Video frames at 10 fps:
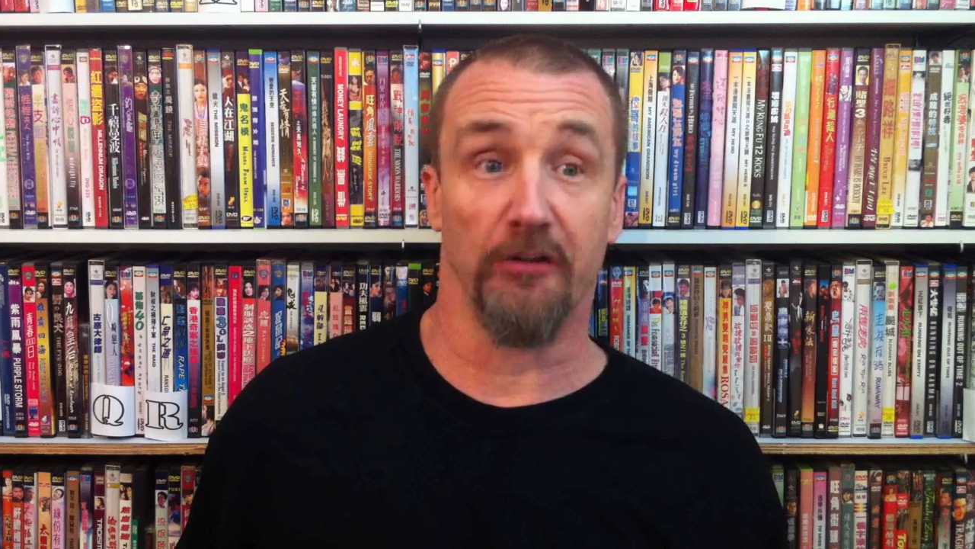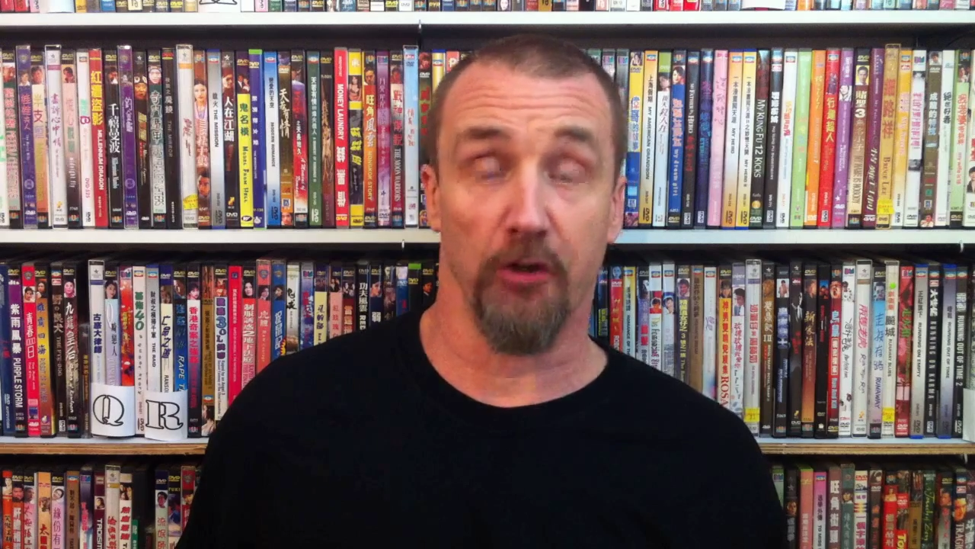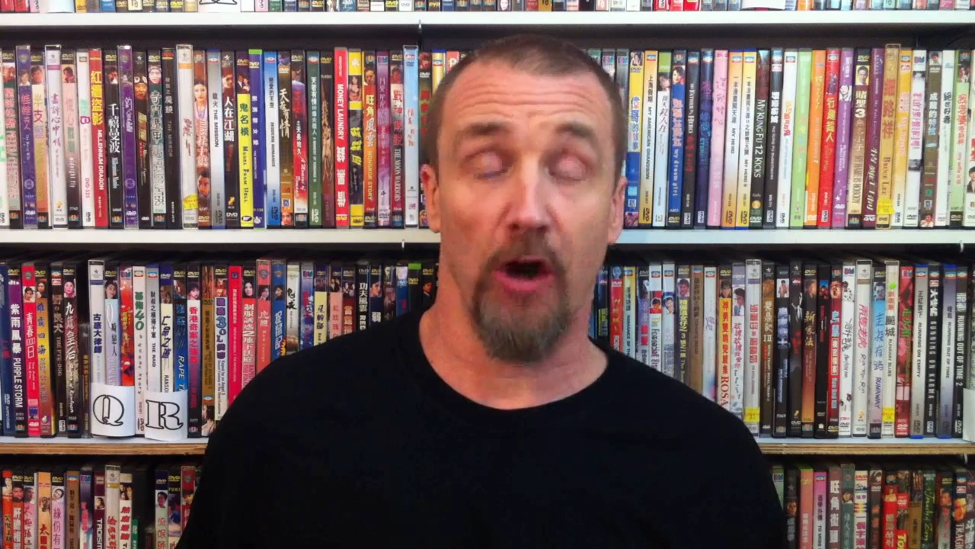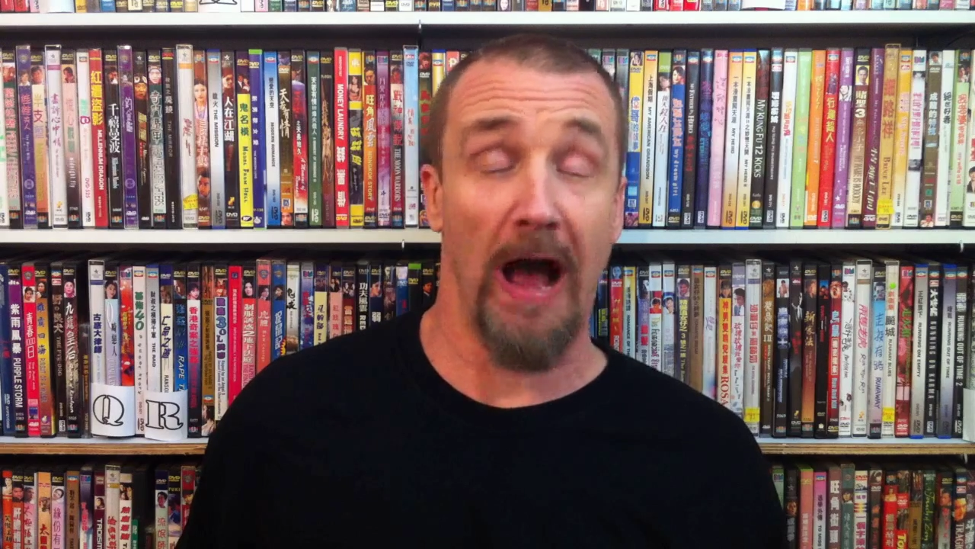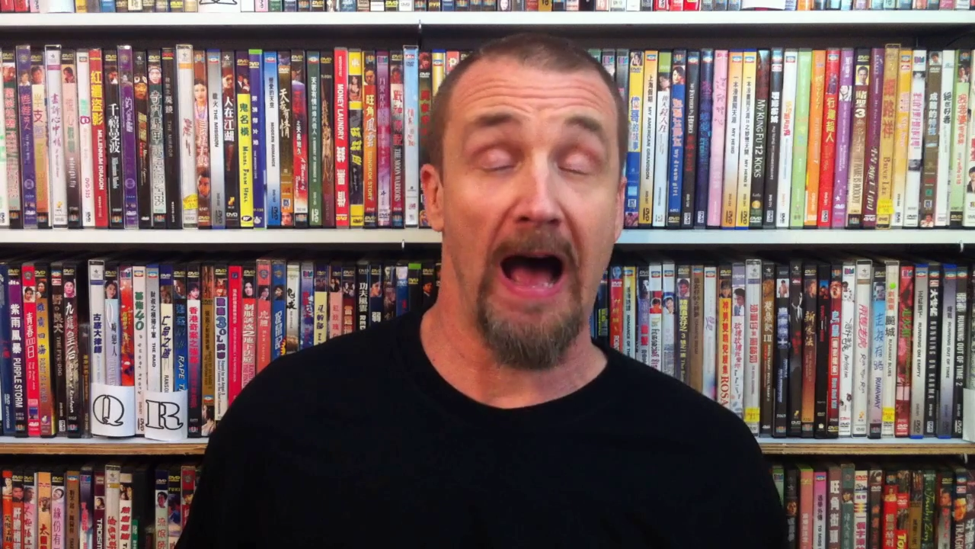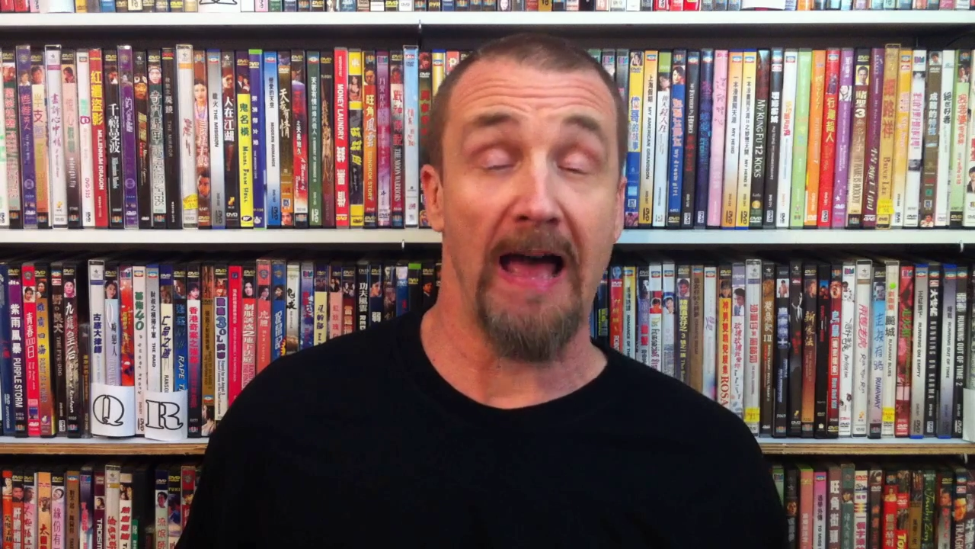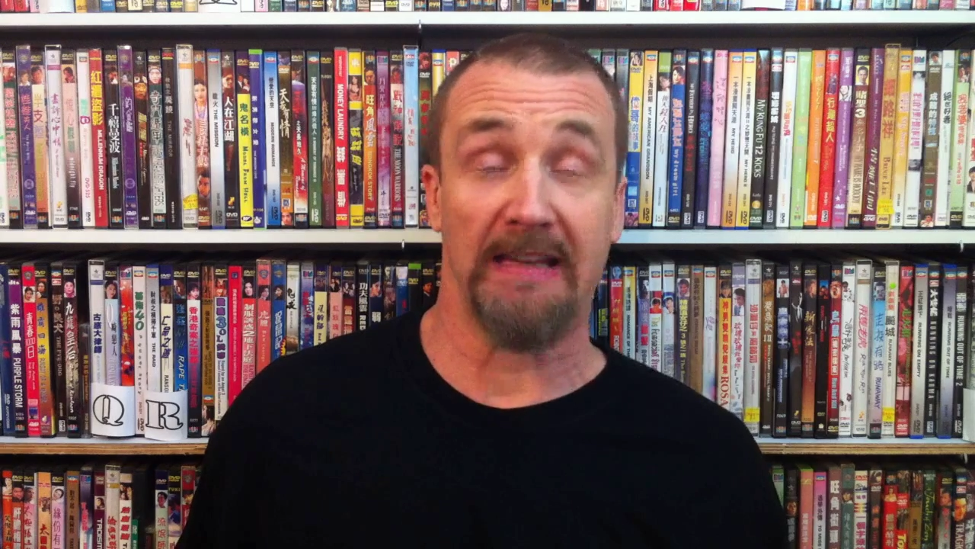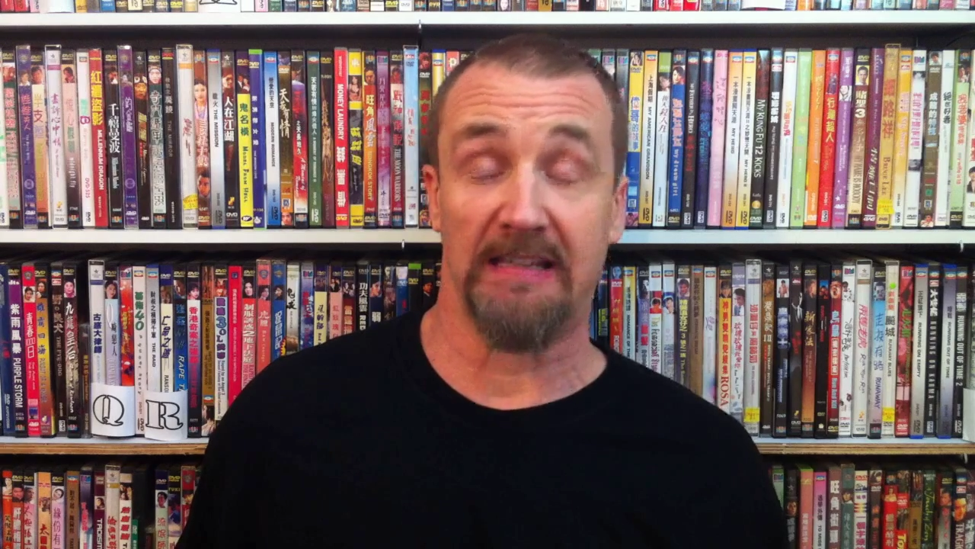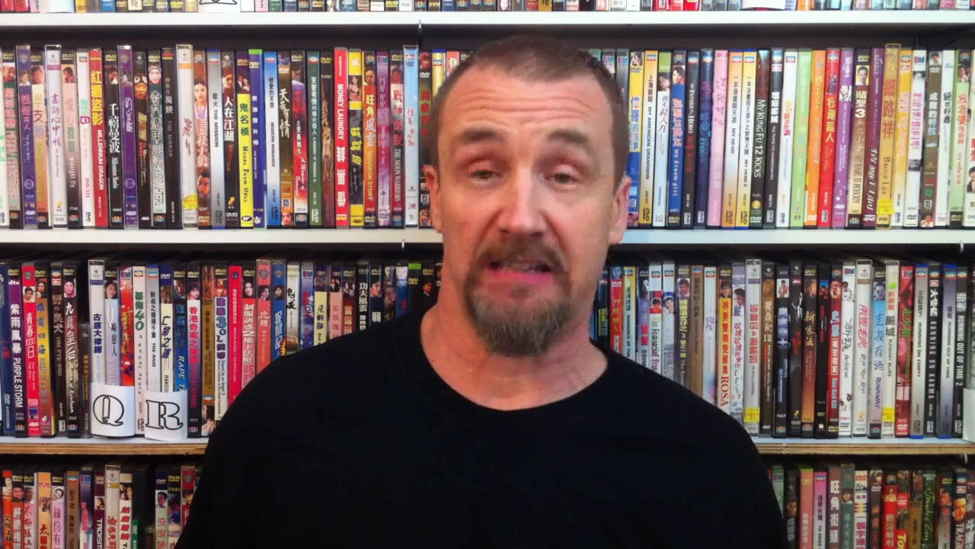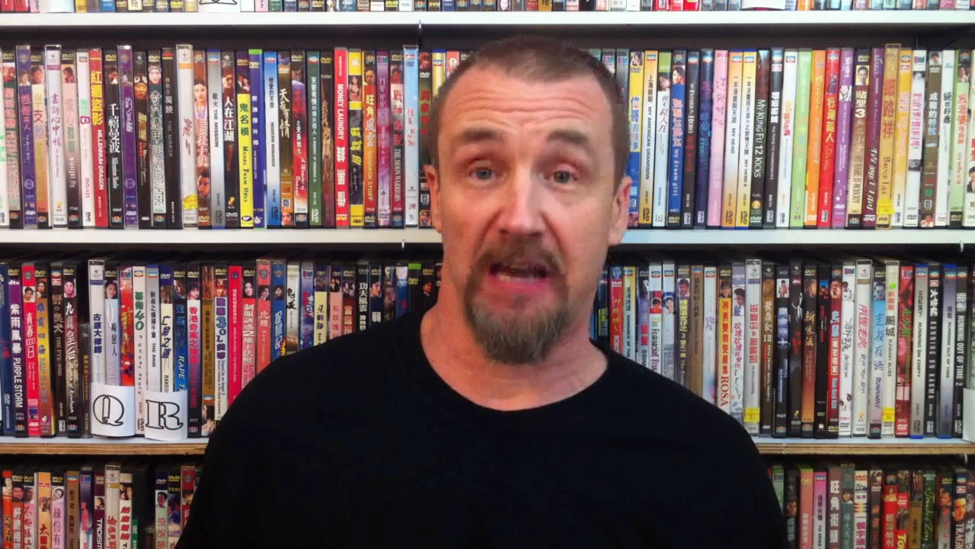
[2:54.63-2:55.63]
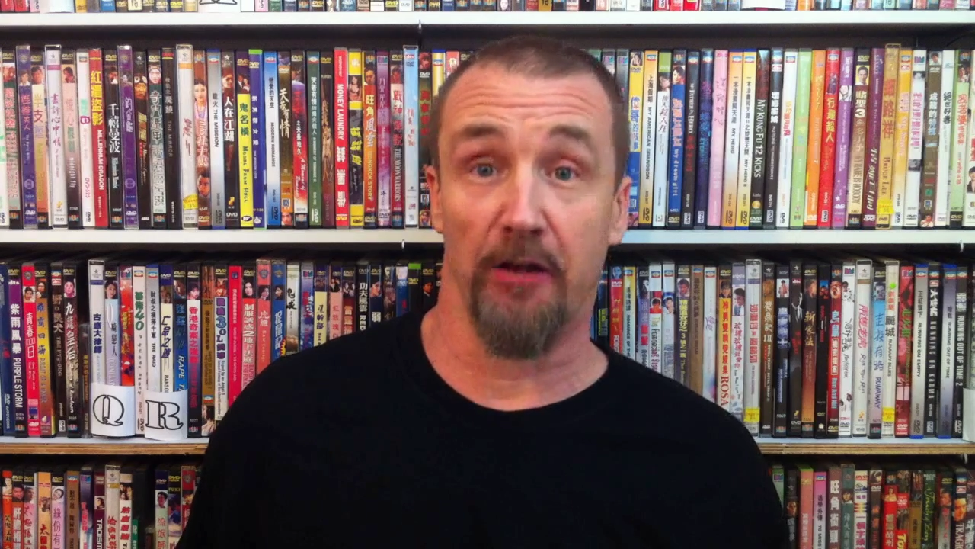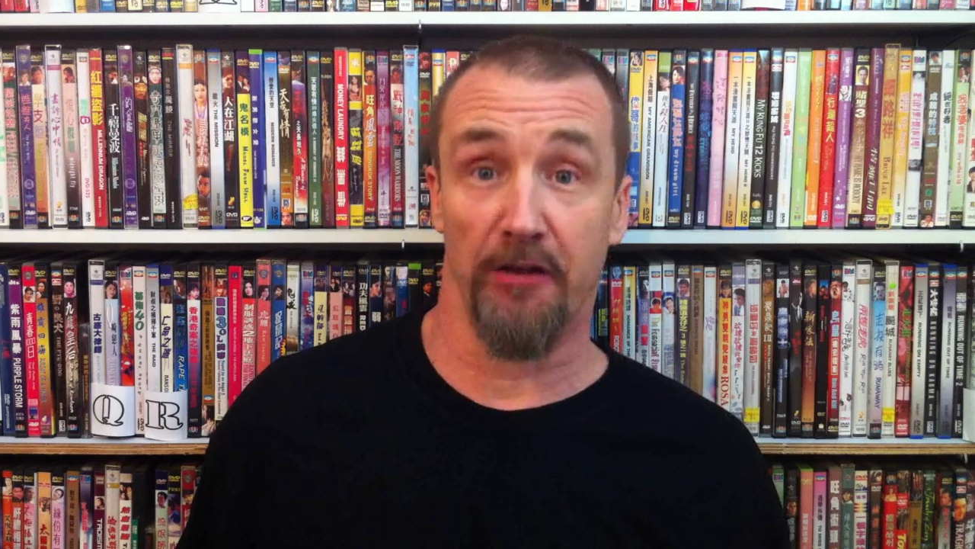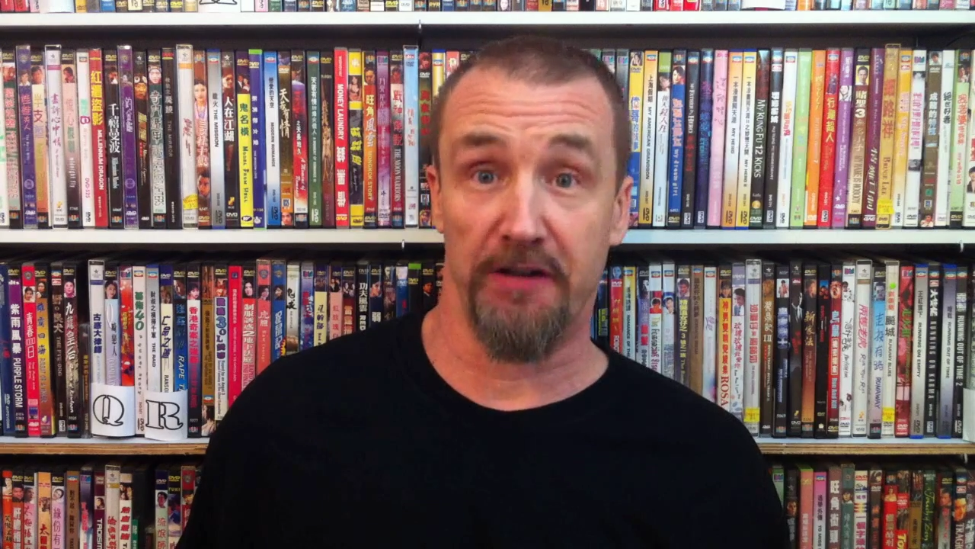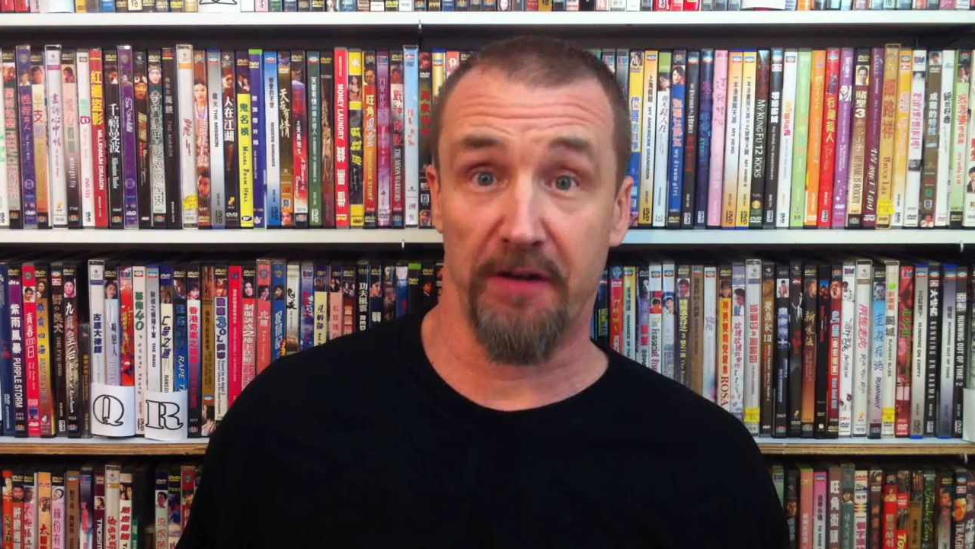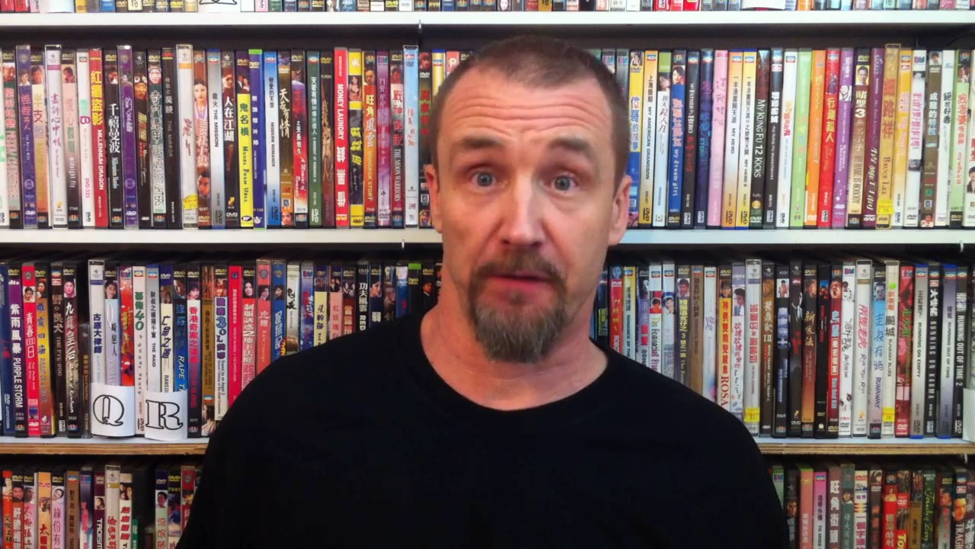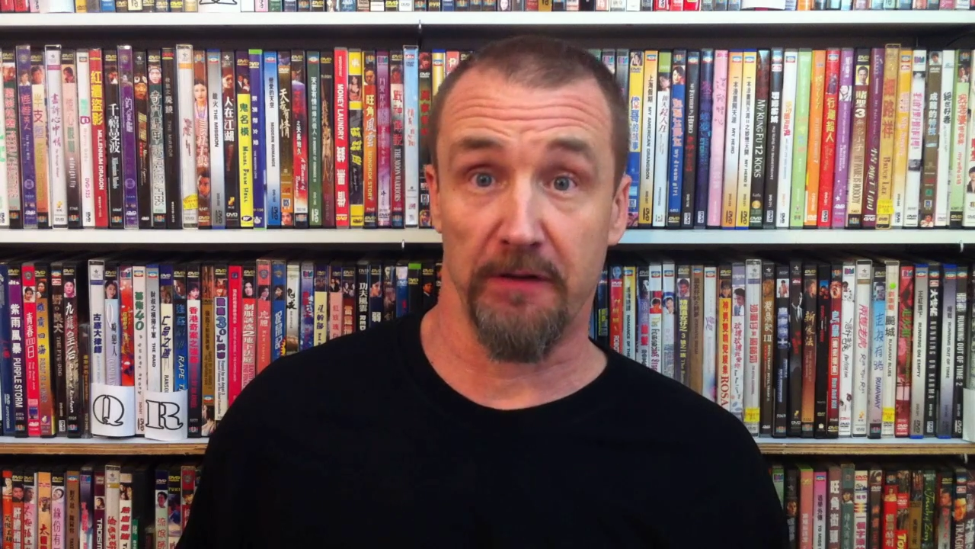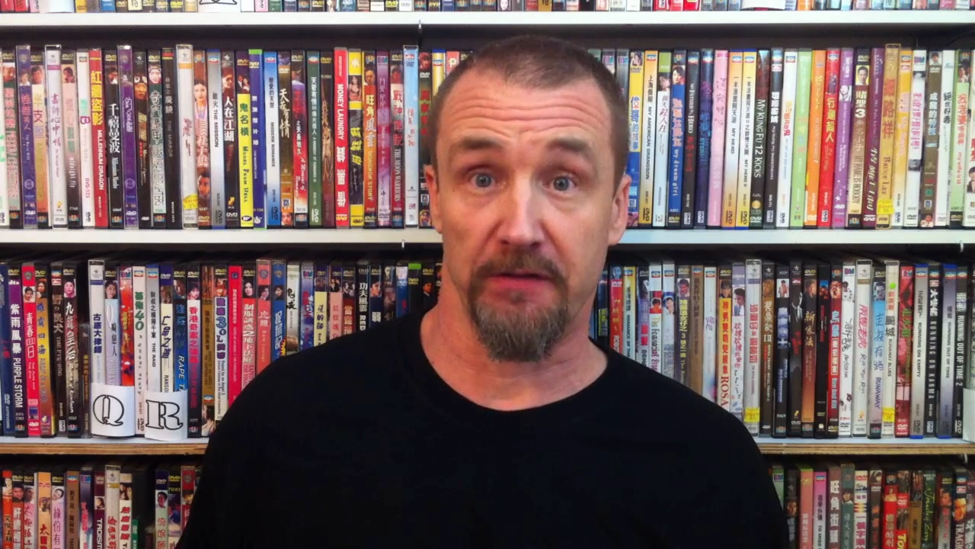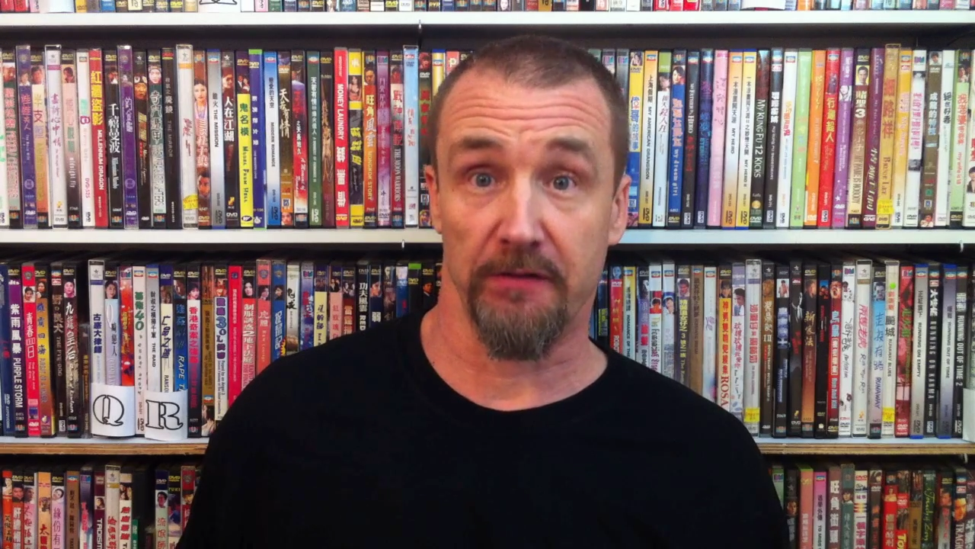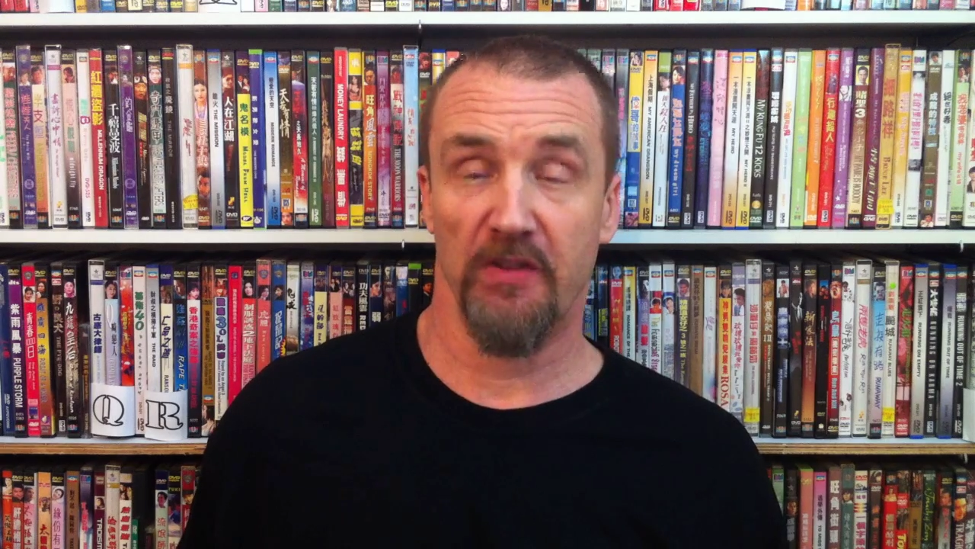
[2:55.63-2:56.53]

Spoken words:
Your eye can tell the difference.